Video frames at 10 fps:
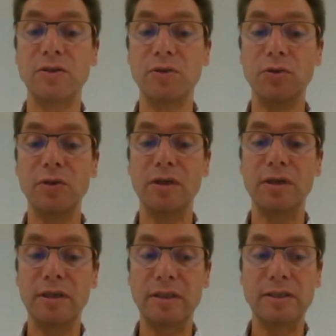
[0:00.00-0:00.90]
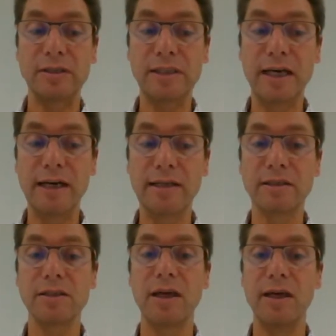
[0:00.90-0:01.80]
to
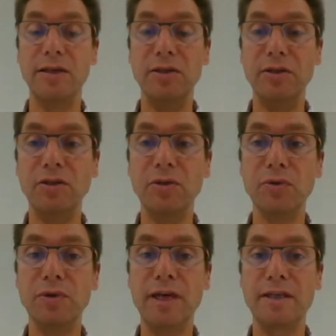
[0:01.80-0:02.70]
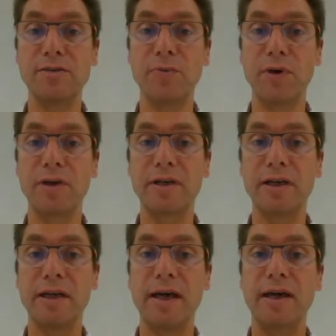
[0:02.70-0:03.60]
start a new network
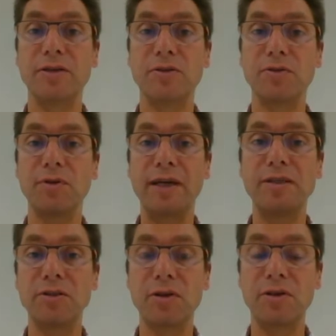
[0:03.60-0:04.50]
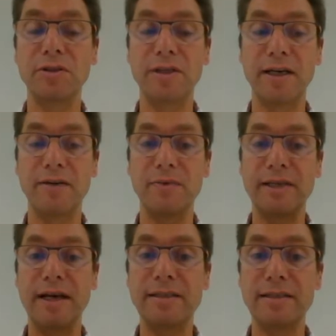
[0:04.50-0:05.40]
and to get in contact
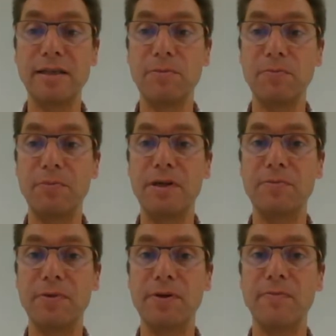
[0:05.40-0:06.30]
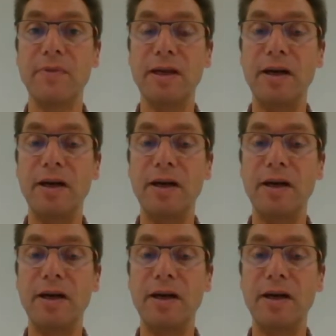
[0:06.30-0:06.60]
with other people